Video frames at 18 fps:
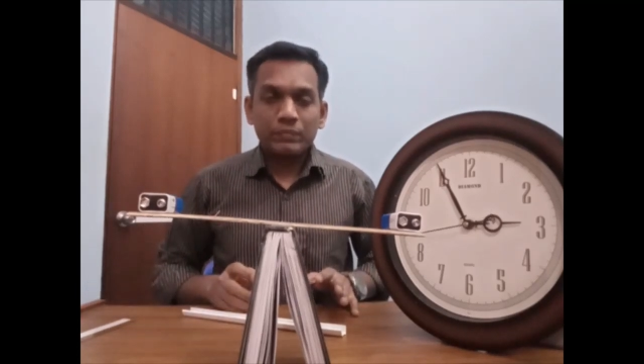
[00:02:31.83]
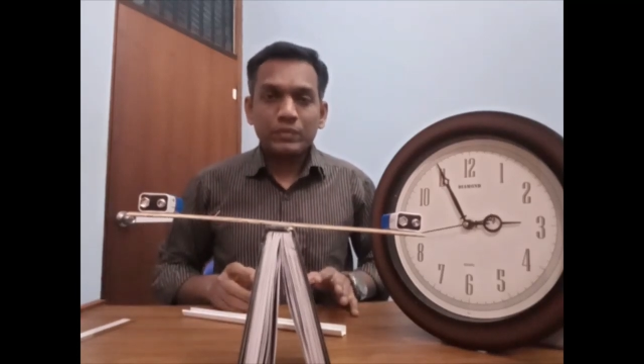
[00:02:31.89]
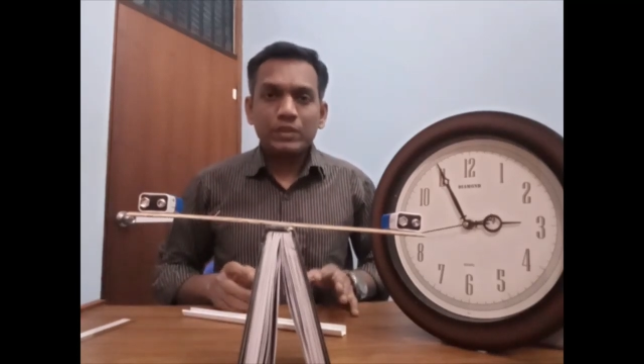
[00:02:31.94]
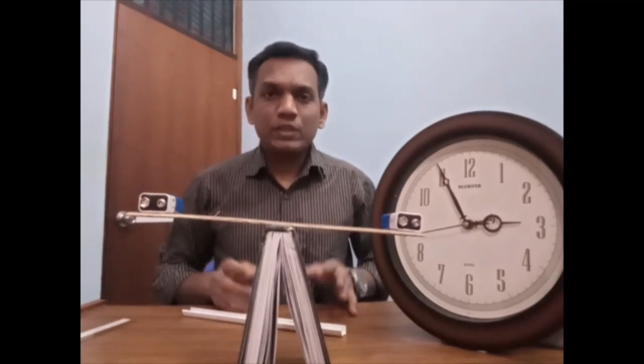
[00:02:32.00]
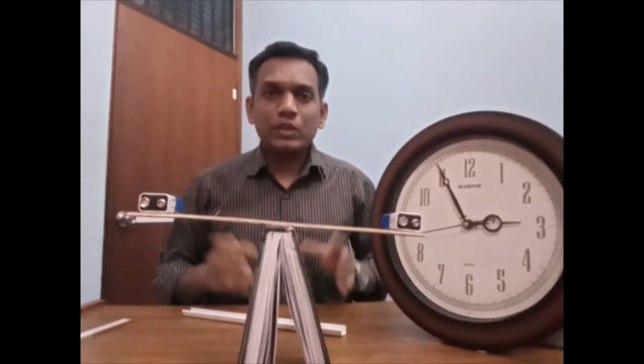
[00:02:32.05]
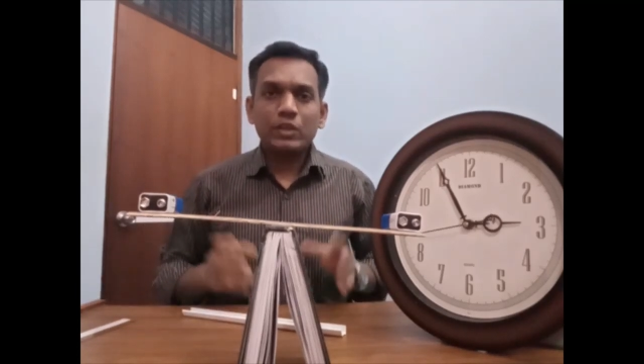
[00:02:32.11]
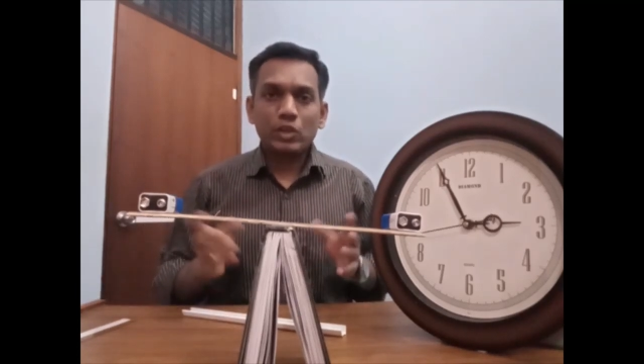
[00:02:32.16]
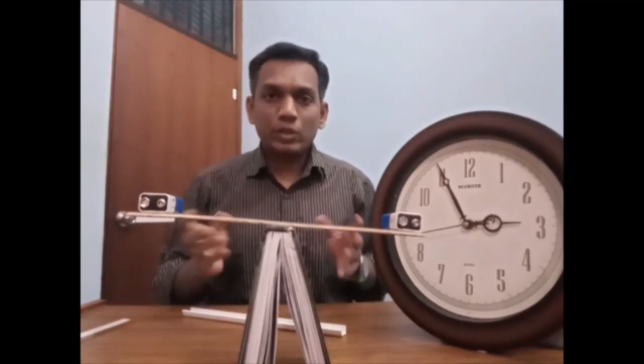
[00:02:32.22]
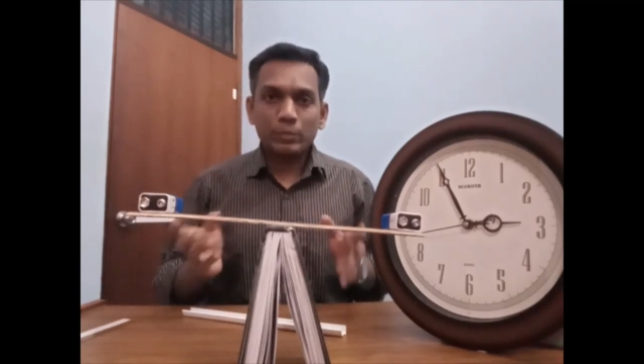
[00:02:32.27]

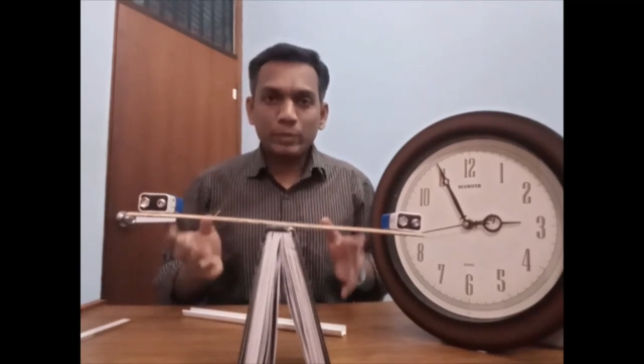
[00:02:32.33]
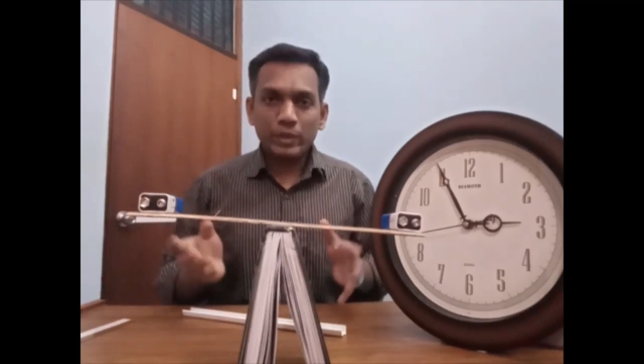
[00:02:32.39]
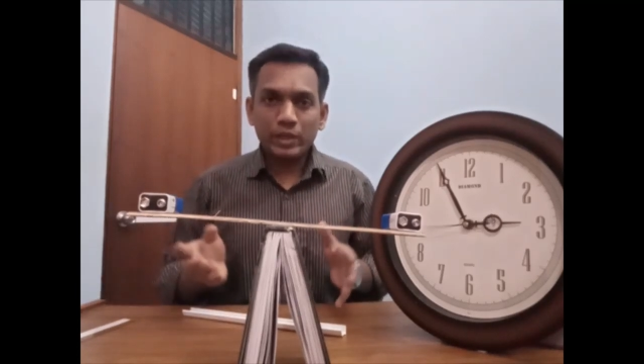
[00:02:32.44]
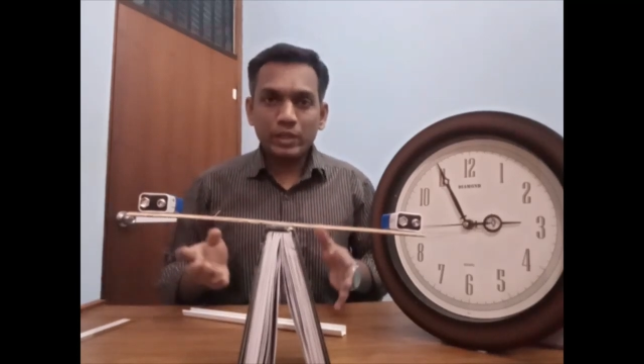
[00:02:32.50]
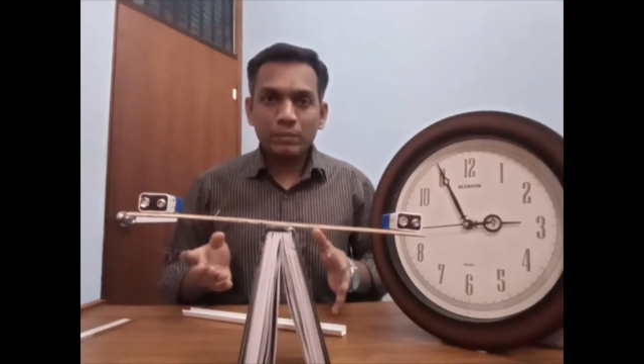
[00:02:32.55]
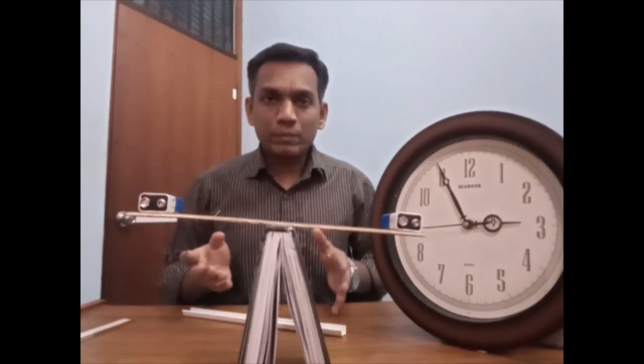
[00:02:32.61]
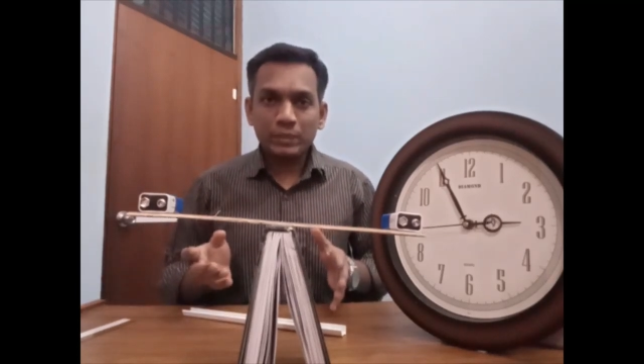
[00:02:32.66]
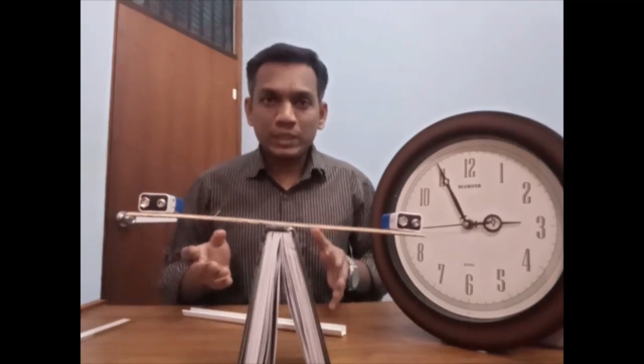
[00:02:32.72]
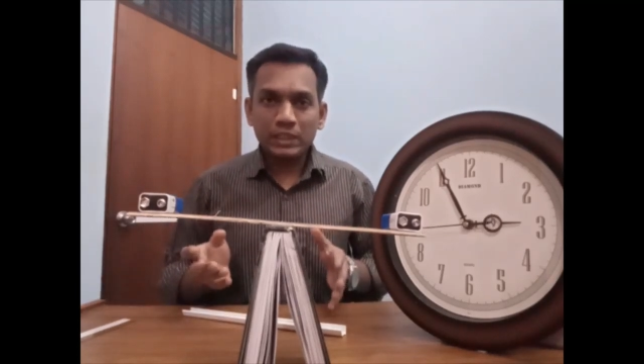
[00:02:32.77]

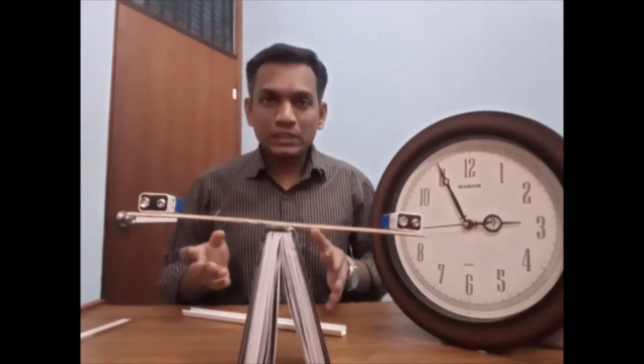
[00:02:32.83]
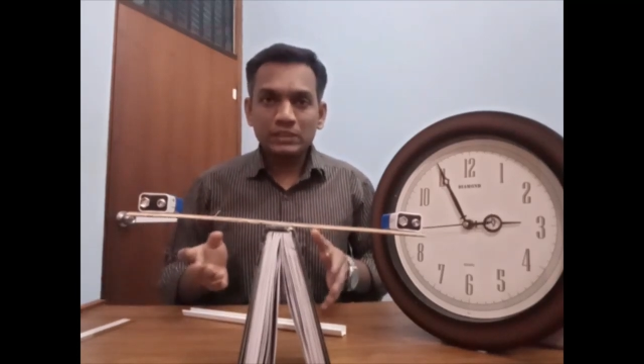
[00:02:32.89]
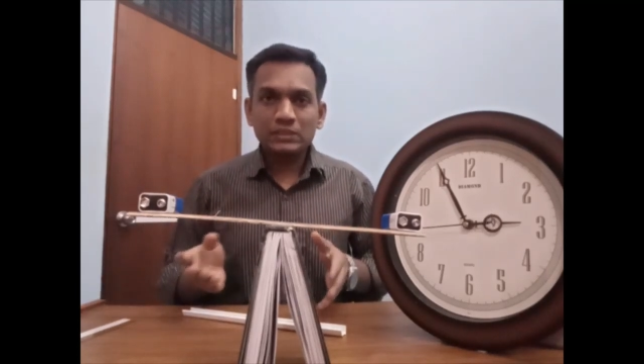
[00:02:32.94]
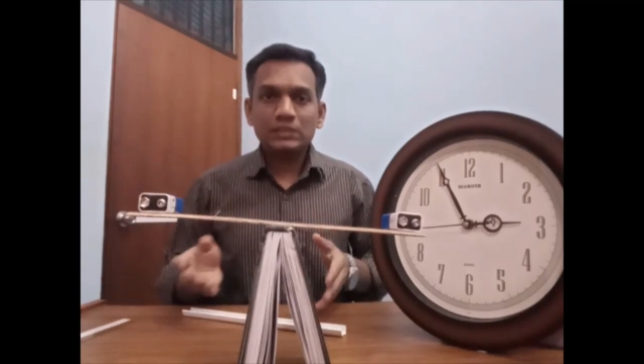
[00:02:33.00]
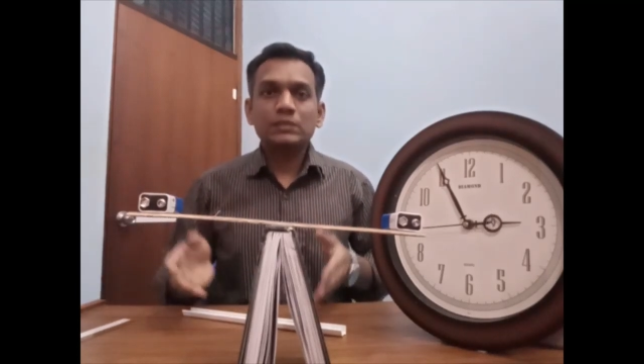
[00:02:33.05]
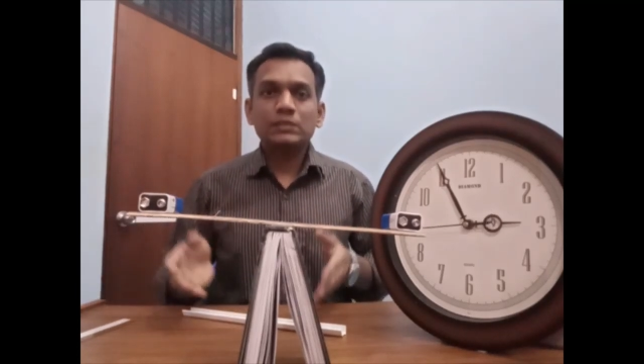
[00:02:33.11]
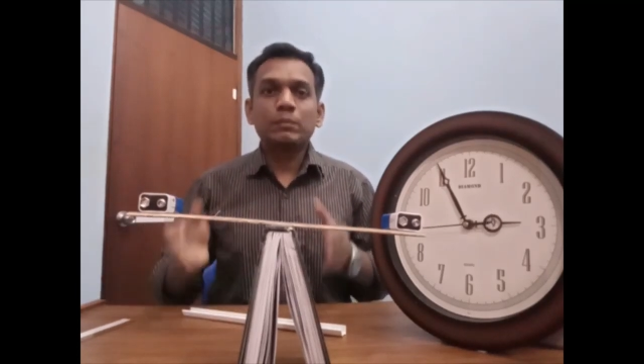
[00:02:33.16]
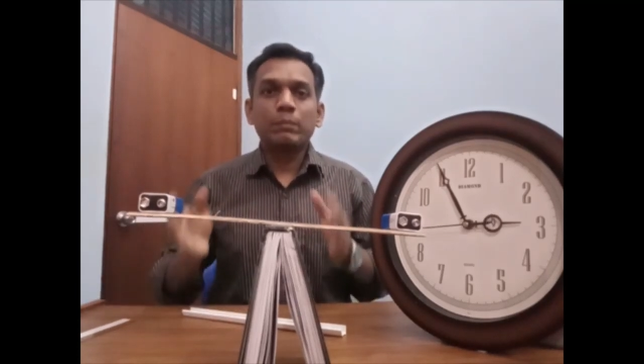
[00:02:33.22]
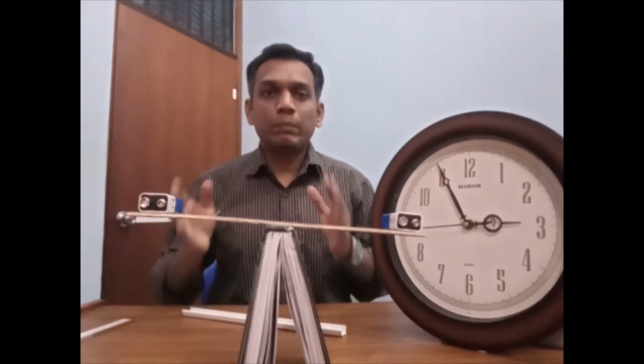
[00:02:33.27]
equilibrium
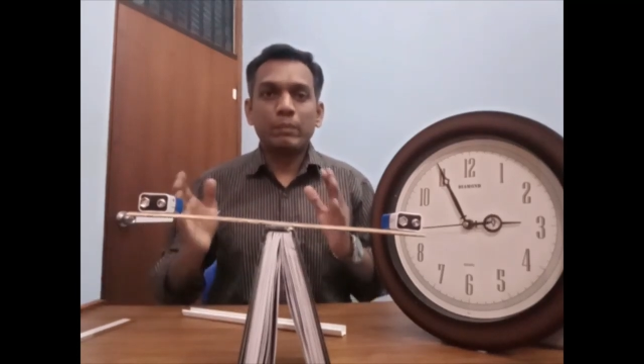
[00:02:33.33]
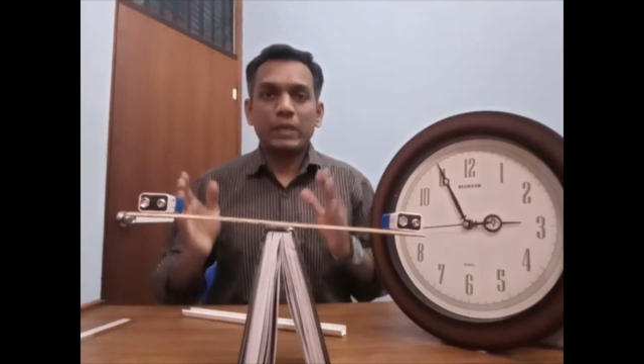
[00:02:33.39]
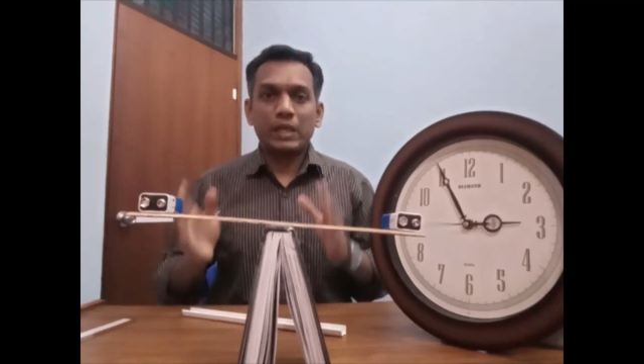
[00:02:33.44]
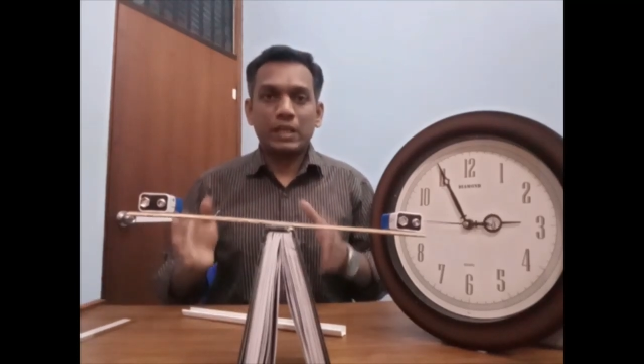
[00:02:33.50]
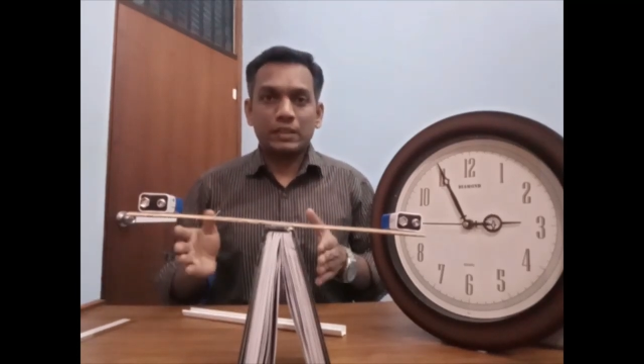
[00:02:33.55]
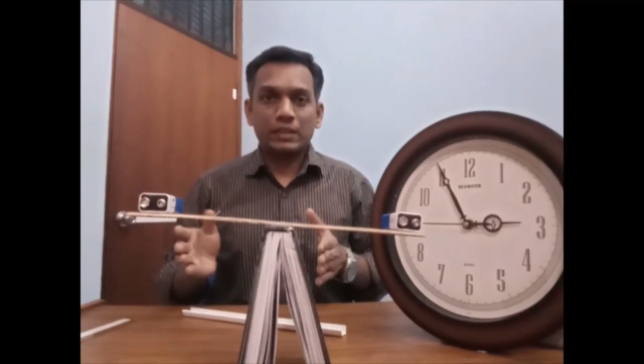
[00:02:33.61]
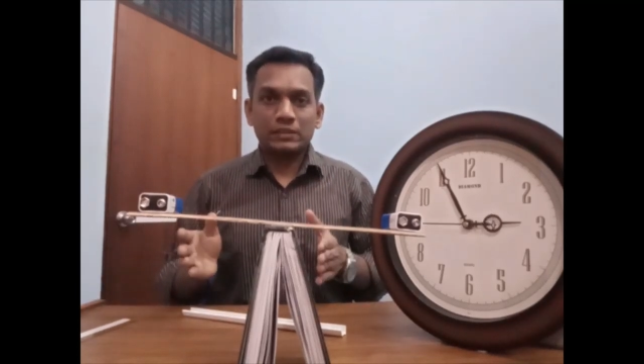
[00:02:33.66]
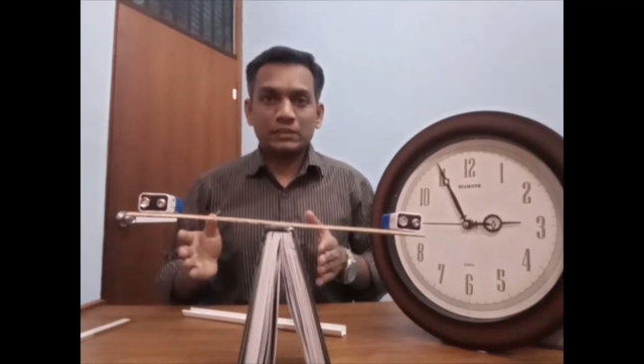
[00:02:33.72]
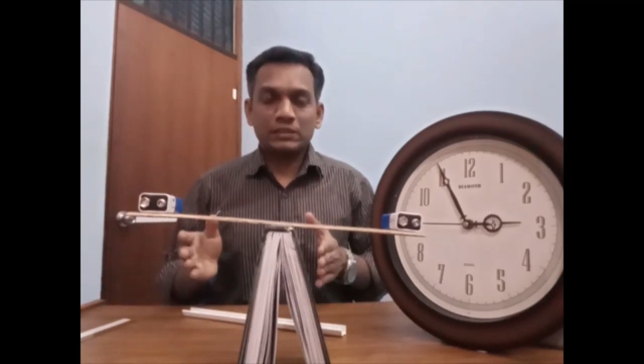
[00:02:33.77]
means
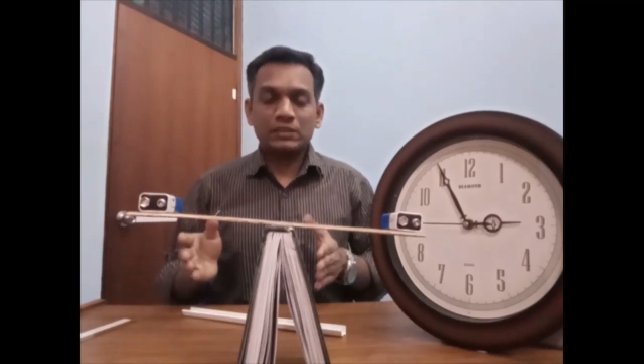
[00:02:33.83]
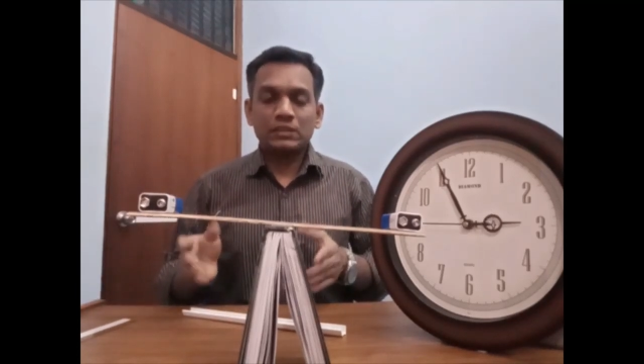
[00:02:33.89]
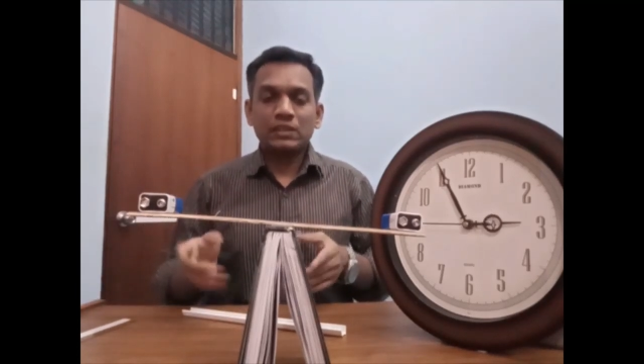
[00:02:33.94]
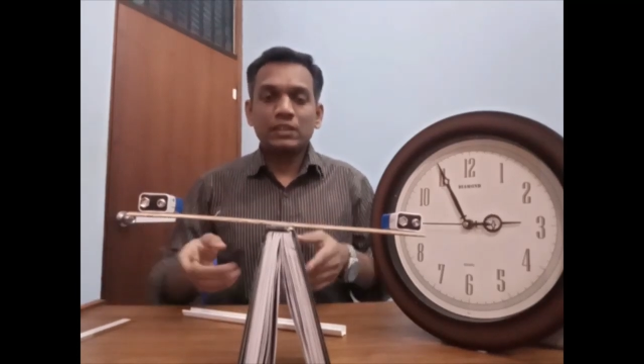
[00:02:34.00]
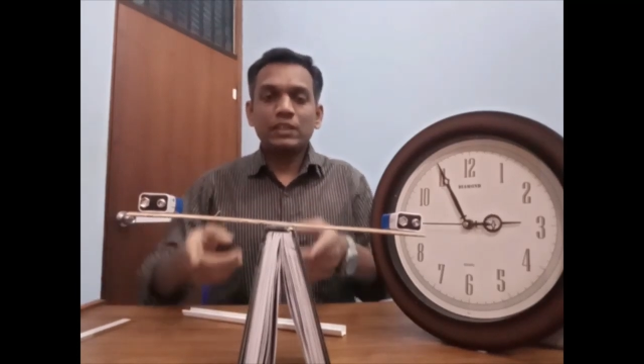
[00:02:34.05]
balance.